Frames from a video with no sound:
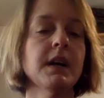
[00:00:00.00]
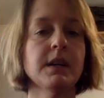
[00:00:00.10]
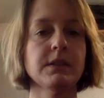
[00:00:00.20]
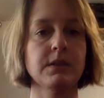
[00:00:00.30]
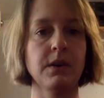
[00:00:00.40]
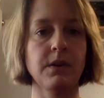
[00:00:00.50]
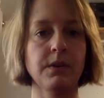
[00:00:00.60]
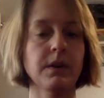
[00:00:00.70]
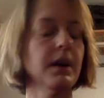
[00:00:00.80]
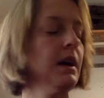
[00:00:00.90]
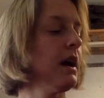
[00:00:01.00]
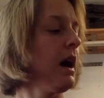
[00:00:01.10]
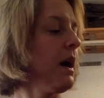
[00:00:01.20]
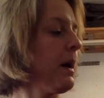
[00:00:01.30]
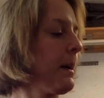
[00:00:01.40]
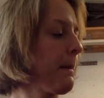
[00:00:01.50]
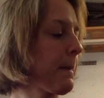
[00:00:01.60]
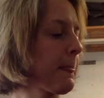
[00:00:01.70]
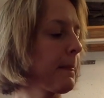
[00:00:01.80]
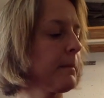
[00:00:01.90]
So,
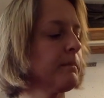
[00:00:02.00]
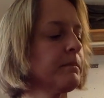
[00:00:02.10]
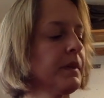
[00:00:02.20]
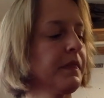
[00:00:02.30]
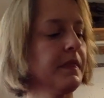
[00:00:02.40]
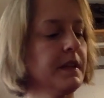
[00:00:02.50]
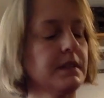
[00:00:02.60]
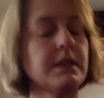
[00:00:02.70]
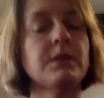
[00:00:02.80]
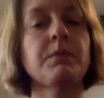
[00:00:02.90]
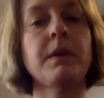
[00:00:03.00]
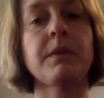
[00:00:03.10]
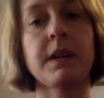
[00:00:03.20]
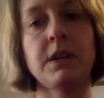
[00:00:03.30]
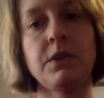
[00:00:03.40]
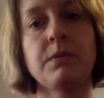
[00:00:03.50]
but this is what we're going to do.